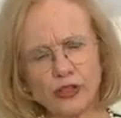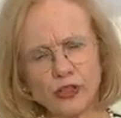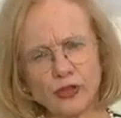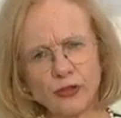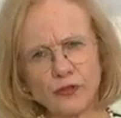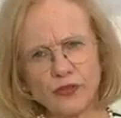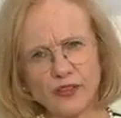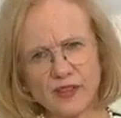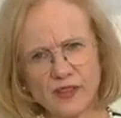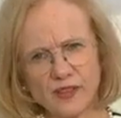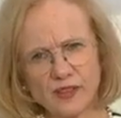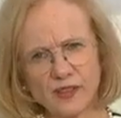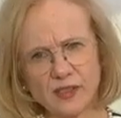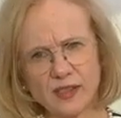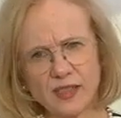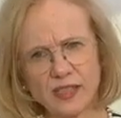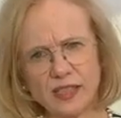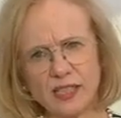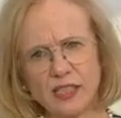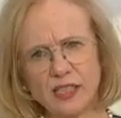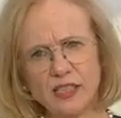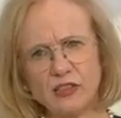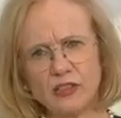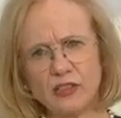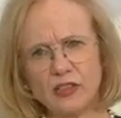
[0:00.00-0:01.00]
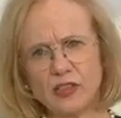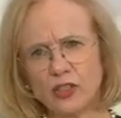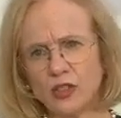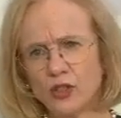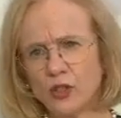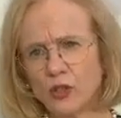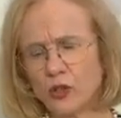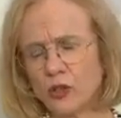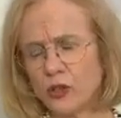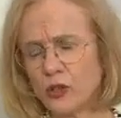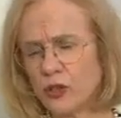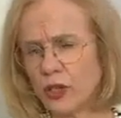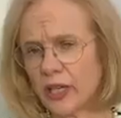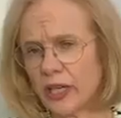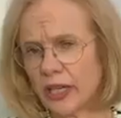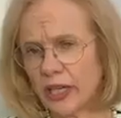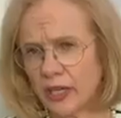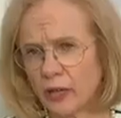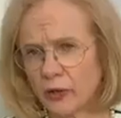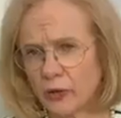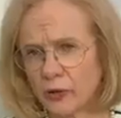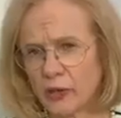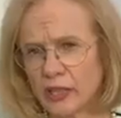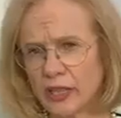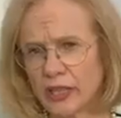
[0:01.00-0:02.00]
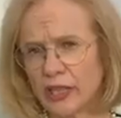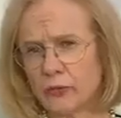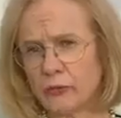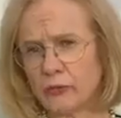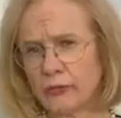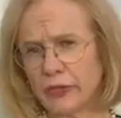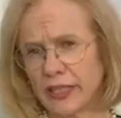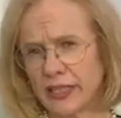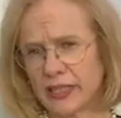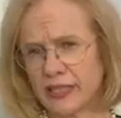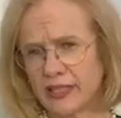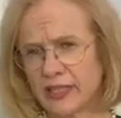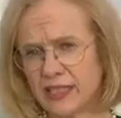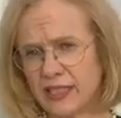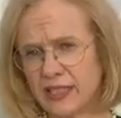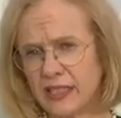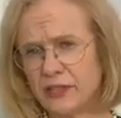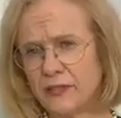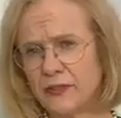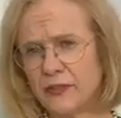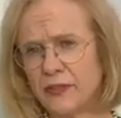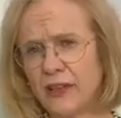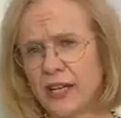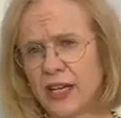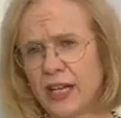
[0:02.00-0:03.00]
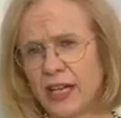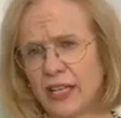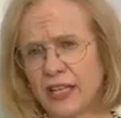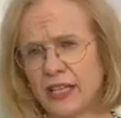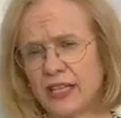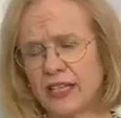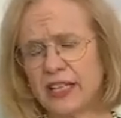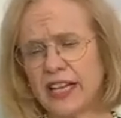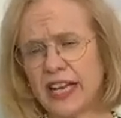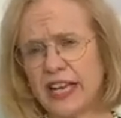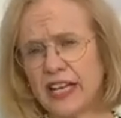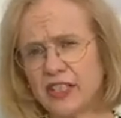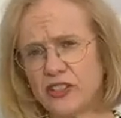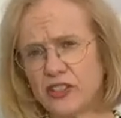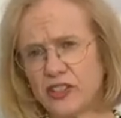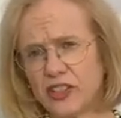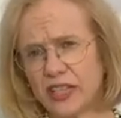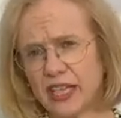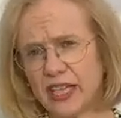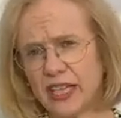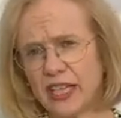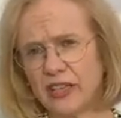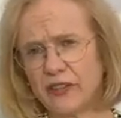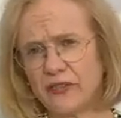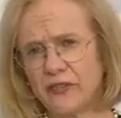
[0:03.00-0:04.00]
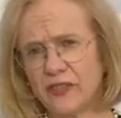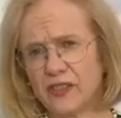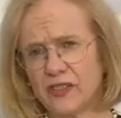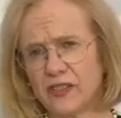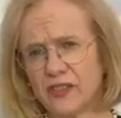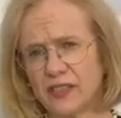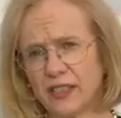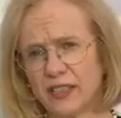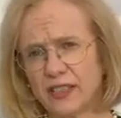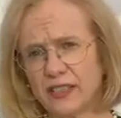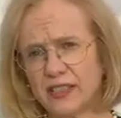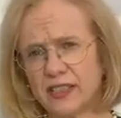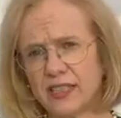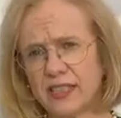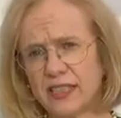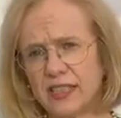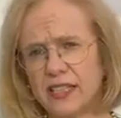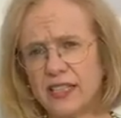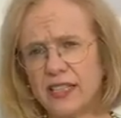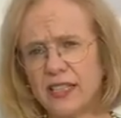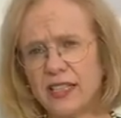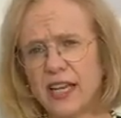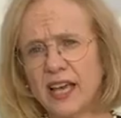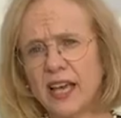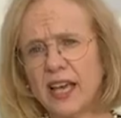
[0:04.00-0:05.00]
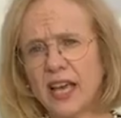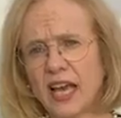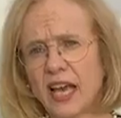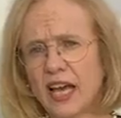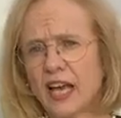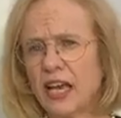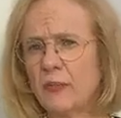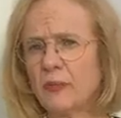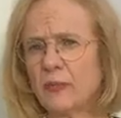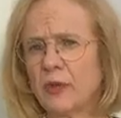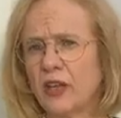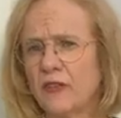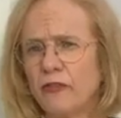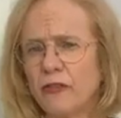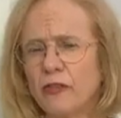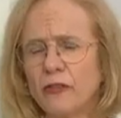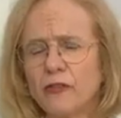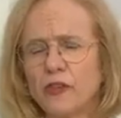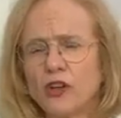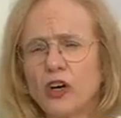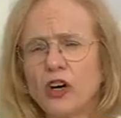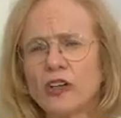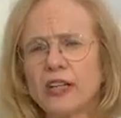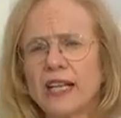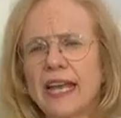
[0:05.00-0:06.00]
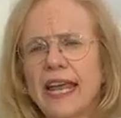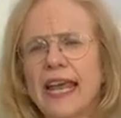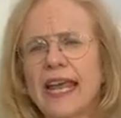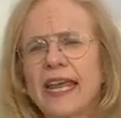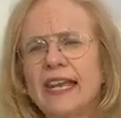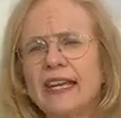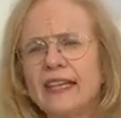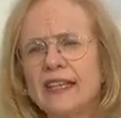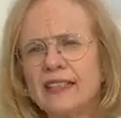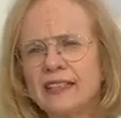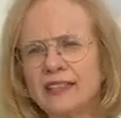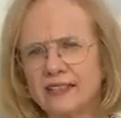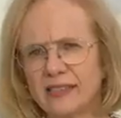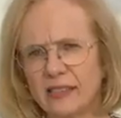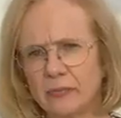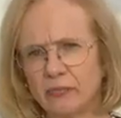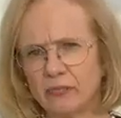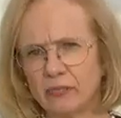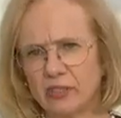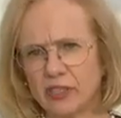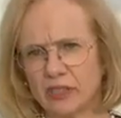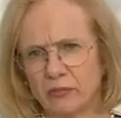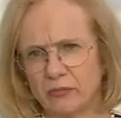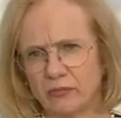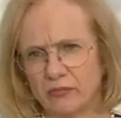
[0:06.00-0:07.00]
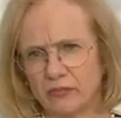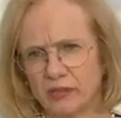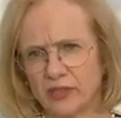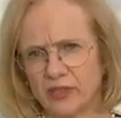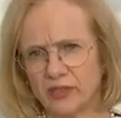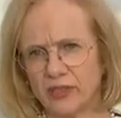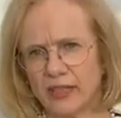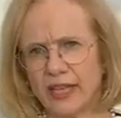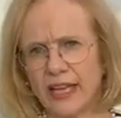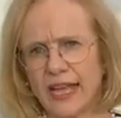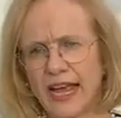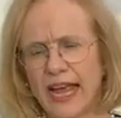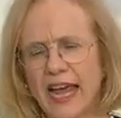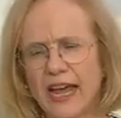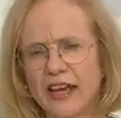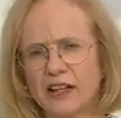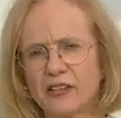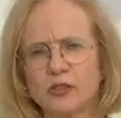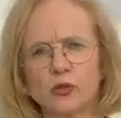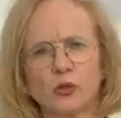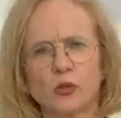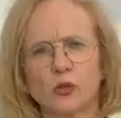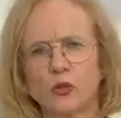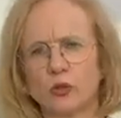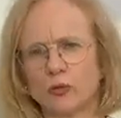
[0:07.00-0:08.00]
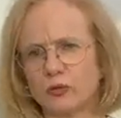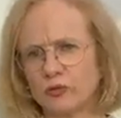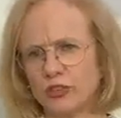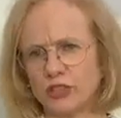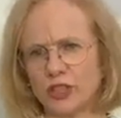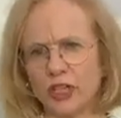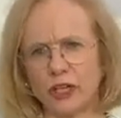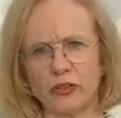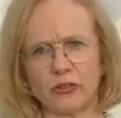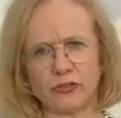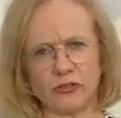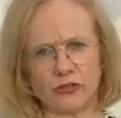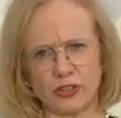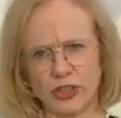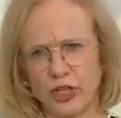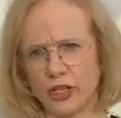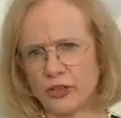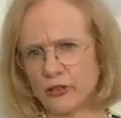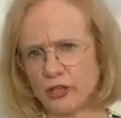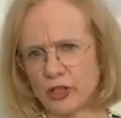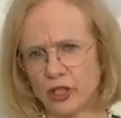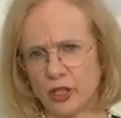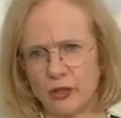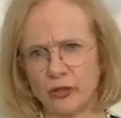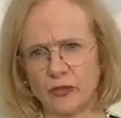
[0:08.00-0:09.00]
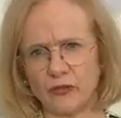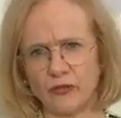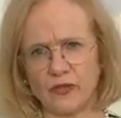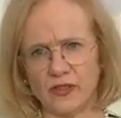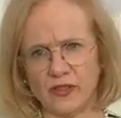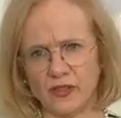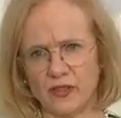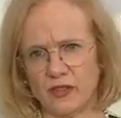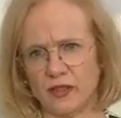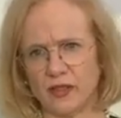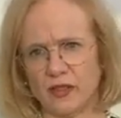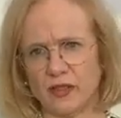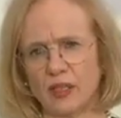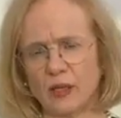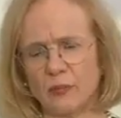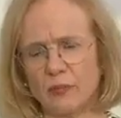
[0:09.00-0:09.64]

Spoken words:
you're visiting your elderly relative in an aged care facility, if you've got any symptoms at all, don't go and visit.